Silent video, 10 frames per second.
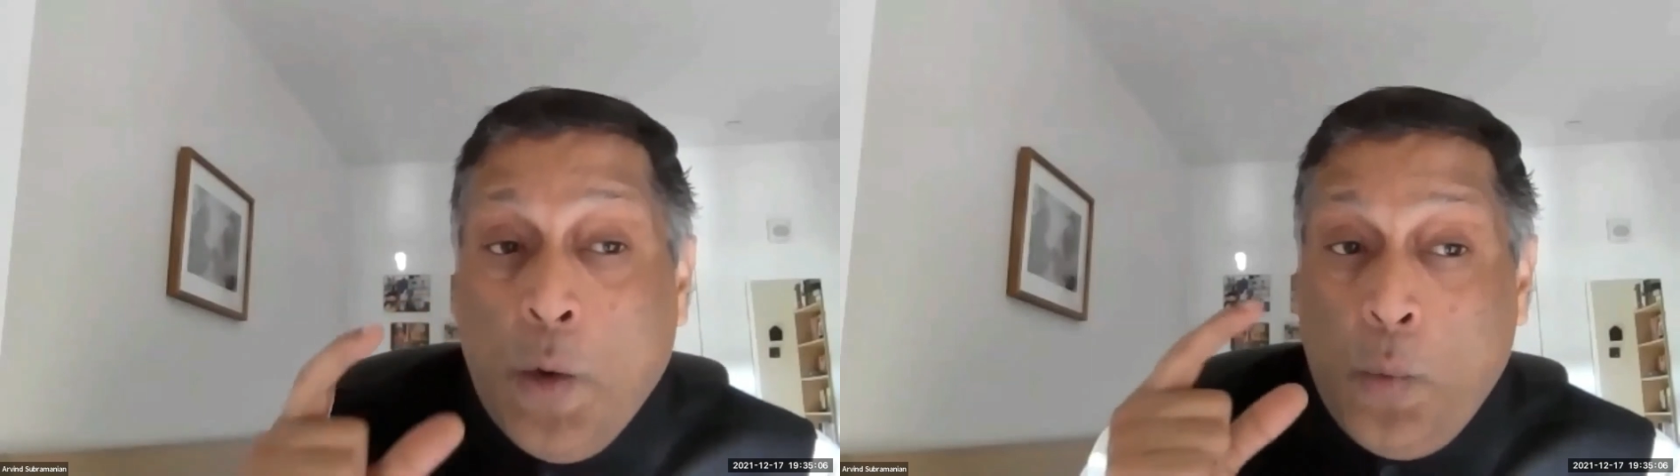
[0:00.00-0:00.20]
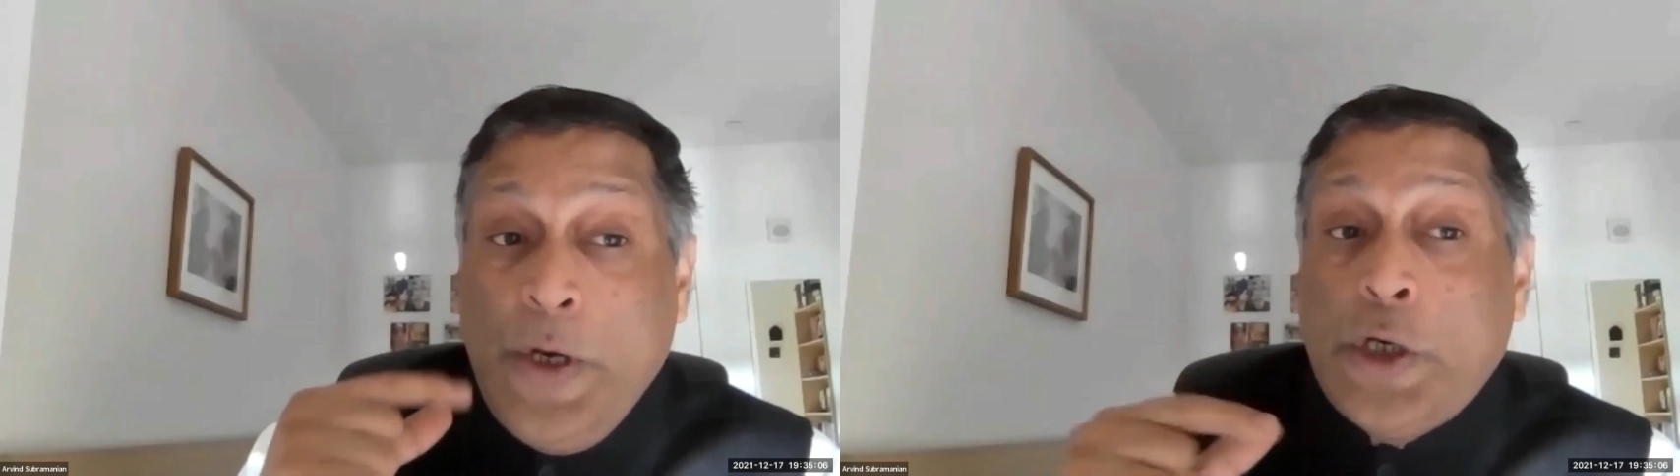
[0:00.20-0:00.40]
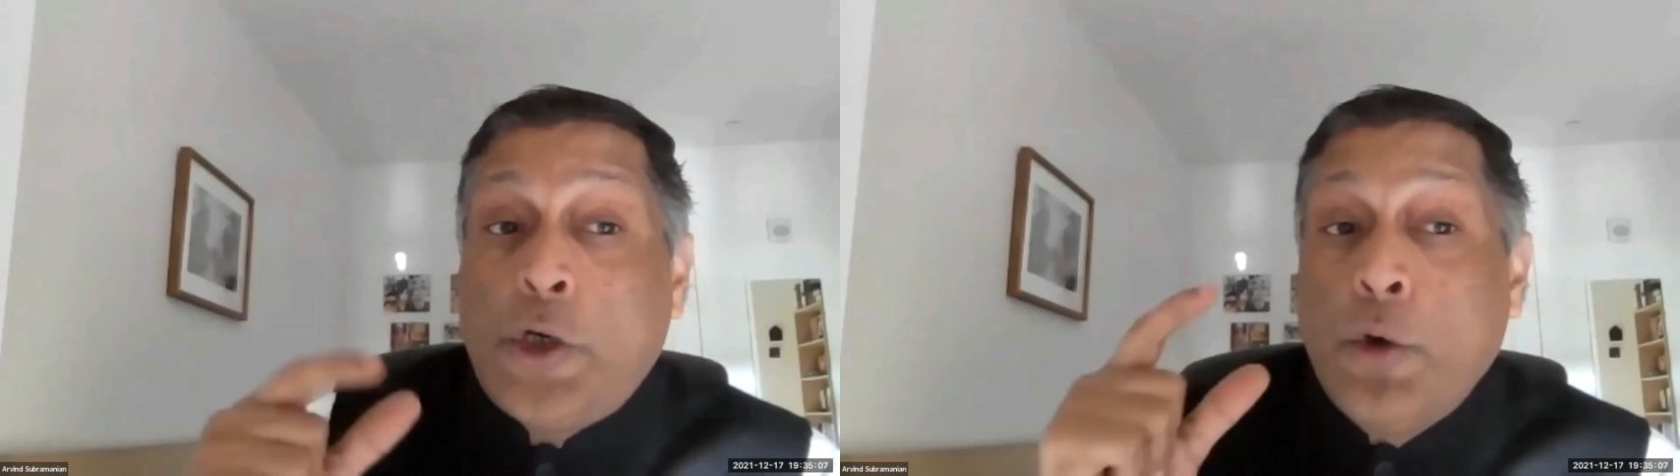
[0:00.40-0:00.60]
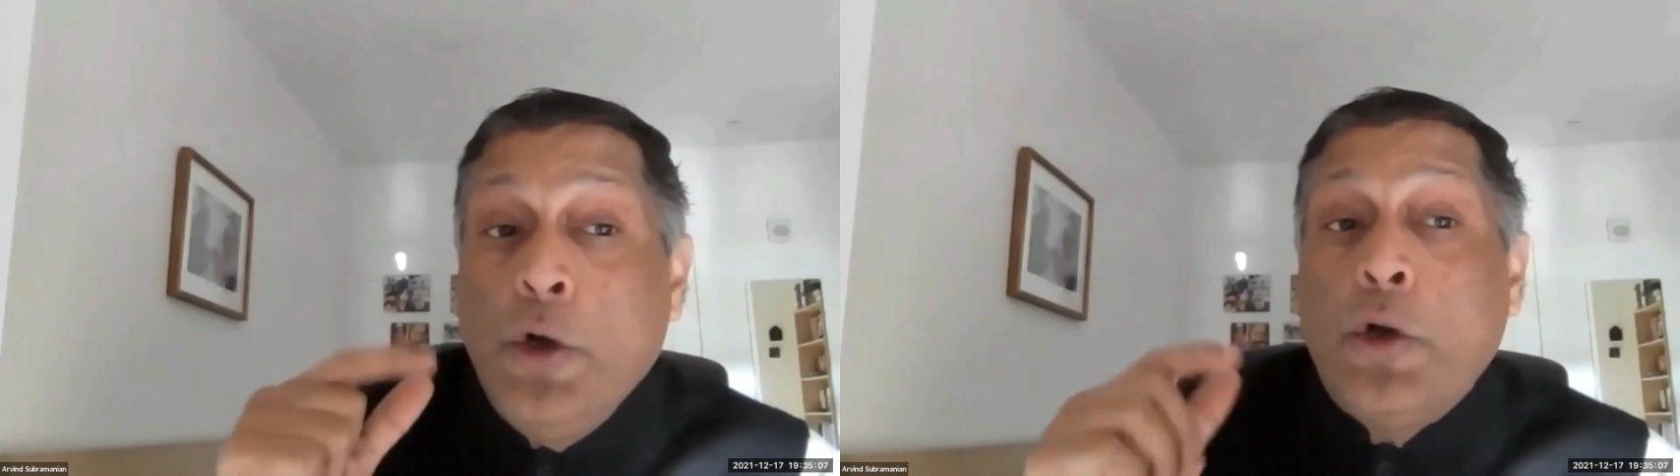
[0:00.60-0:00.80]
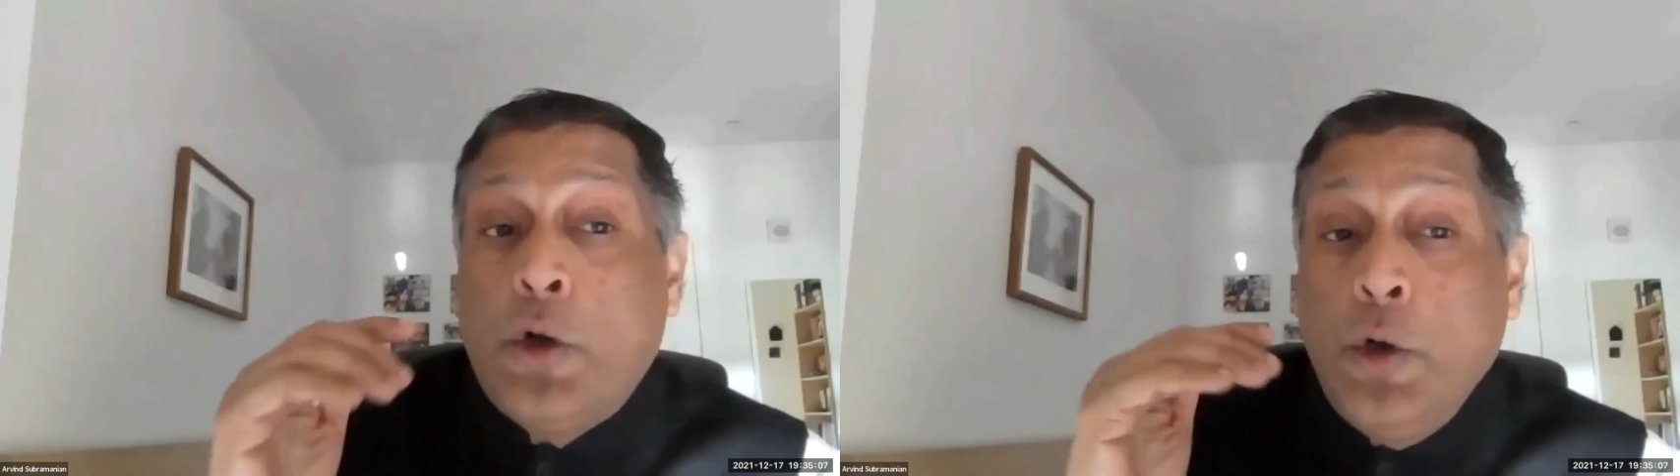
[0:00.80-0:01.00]
we
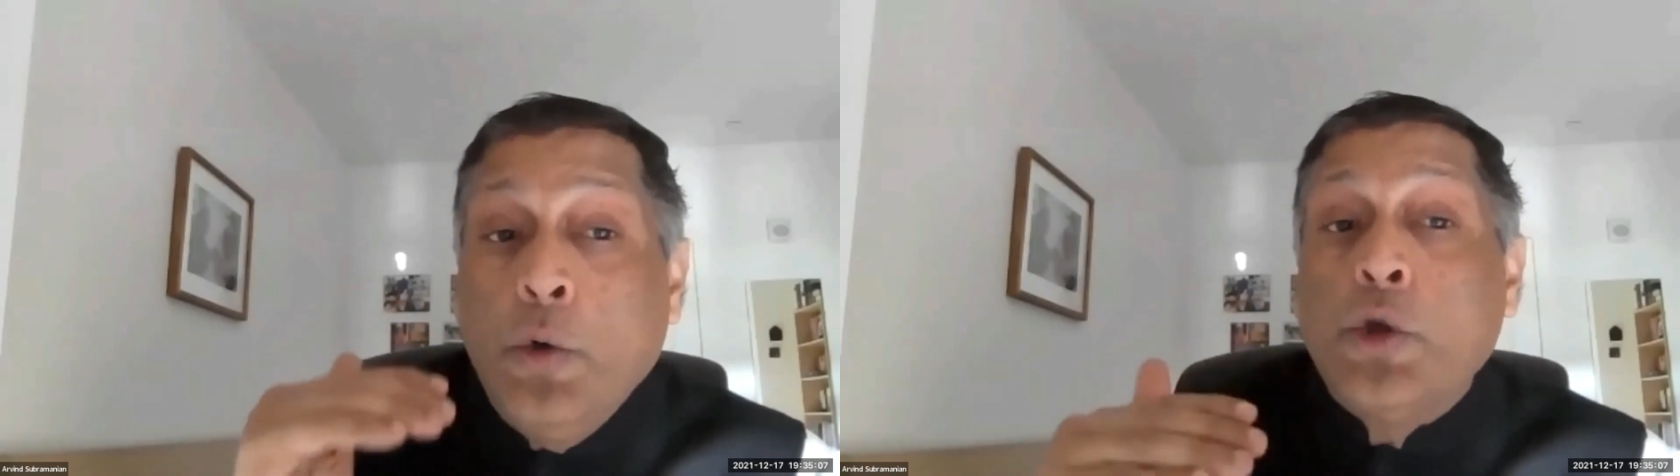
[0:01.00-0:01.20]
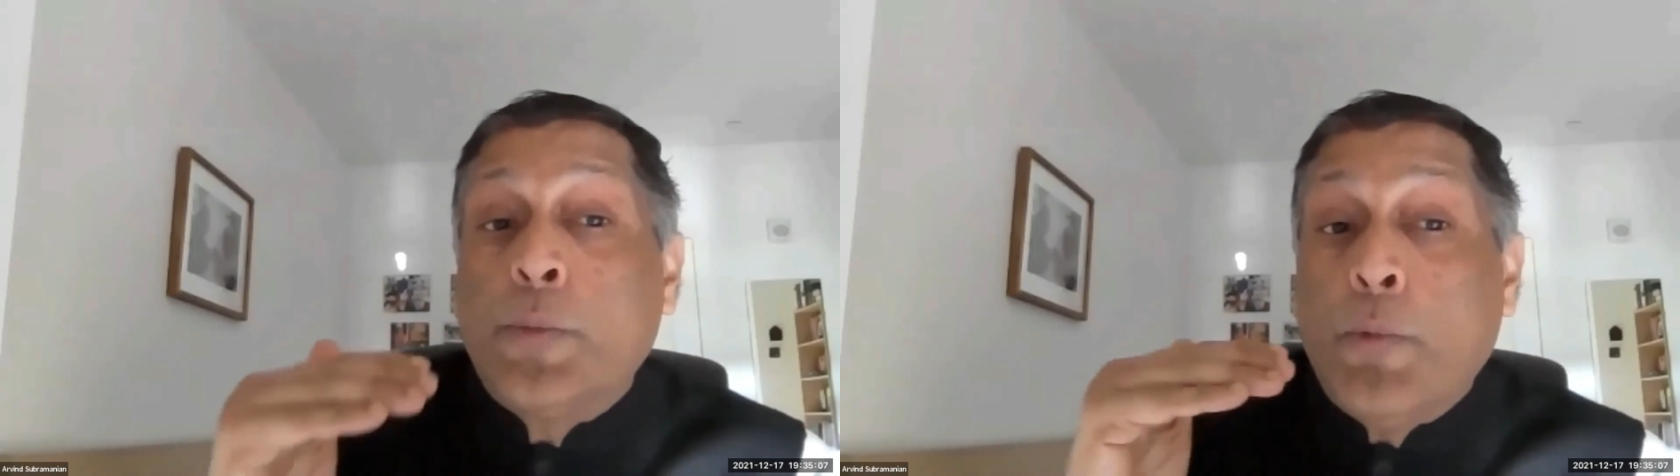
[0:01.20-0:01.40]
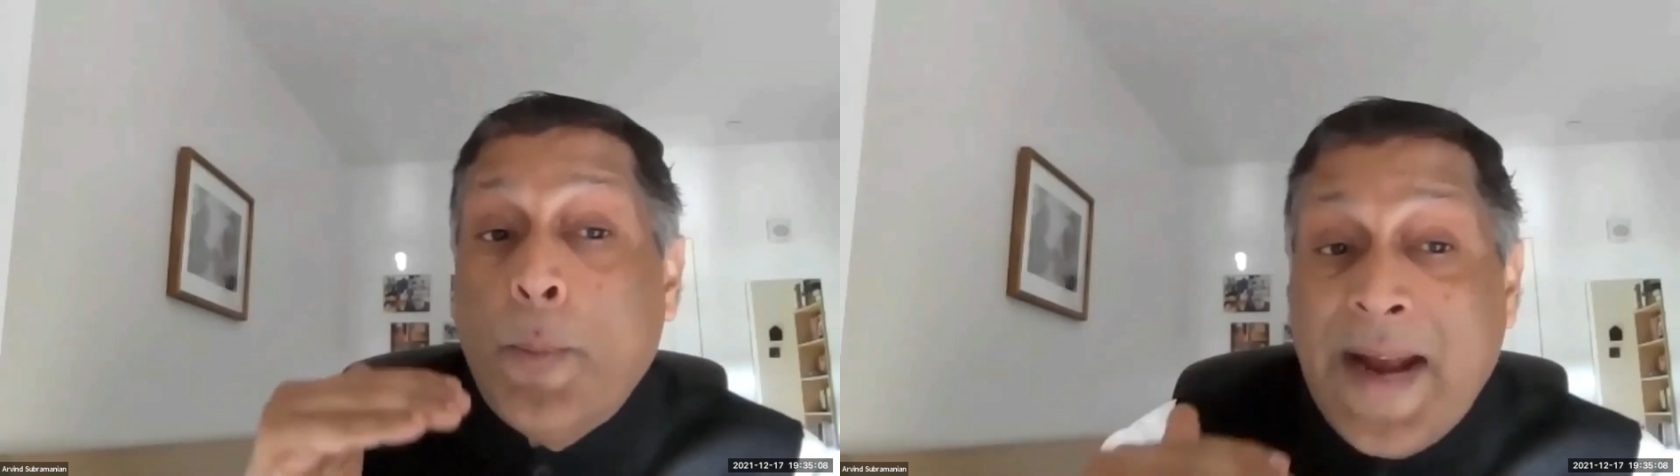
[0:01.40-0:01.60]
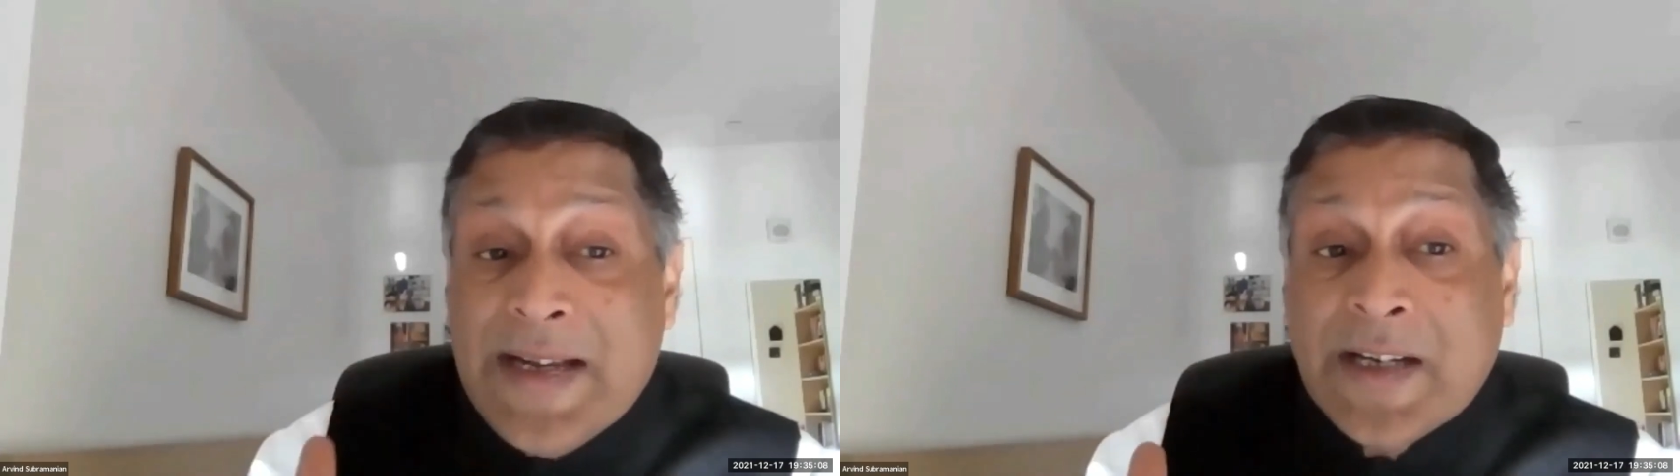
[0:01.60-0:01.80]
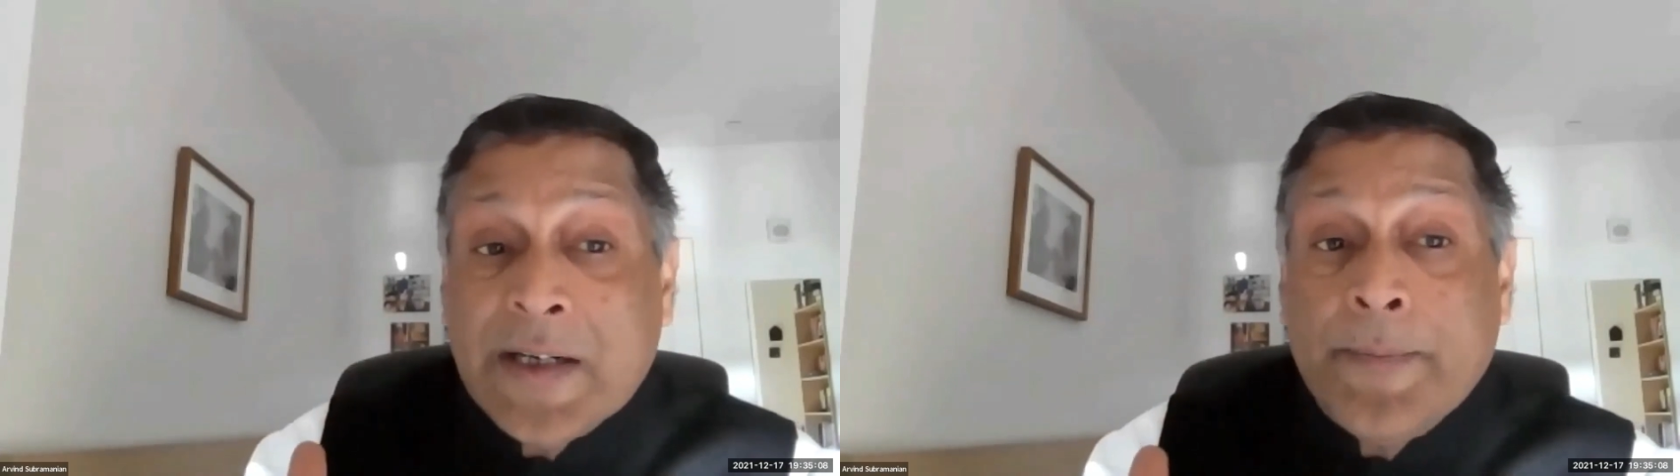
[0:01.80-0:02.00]
shouldn't lose
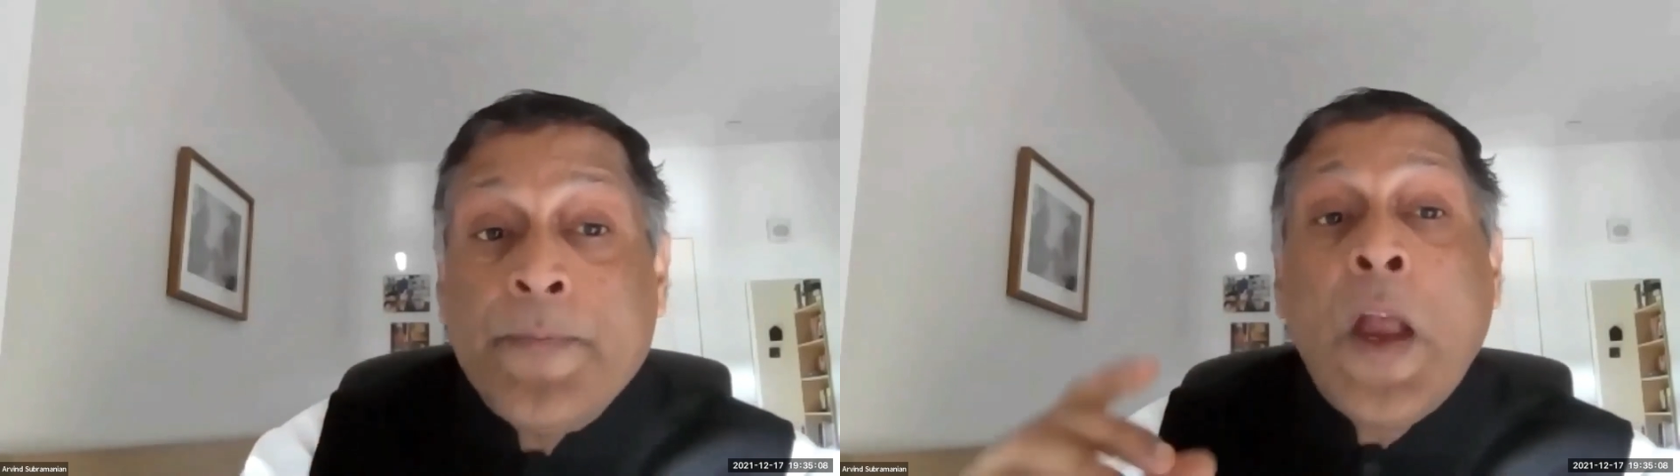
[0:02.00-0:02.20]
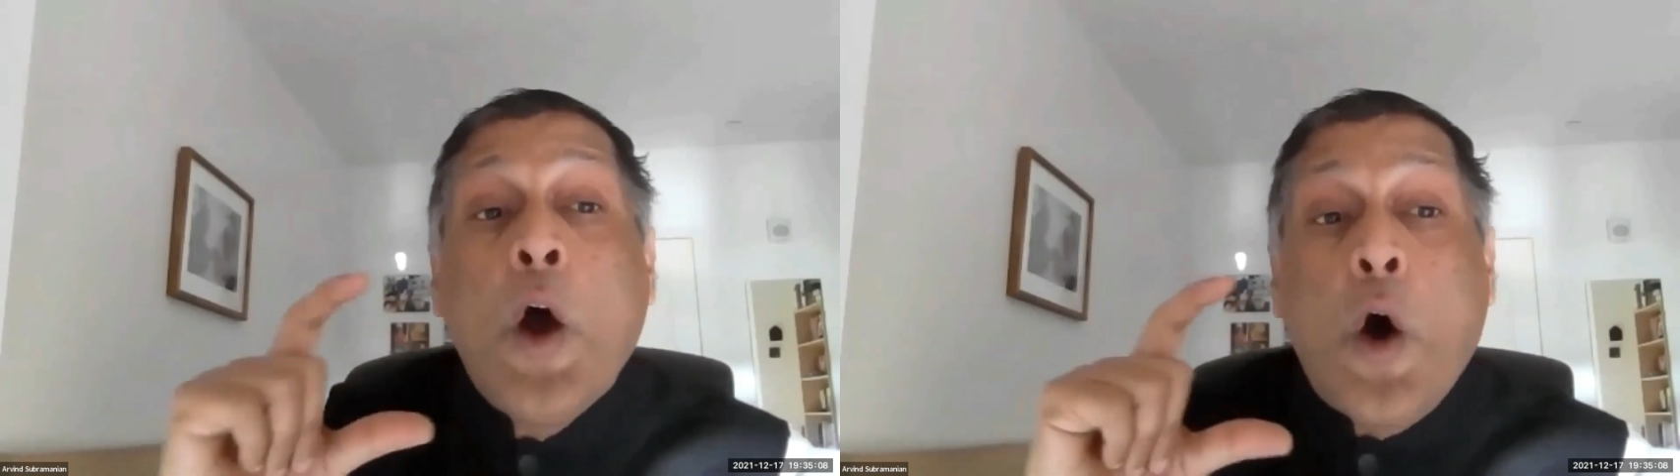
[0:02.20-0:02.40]
momentum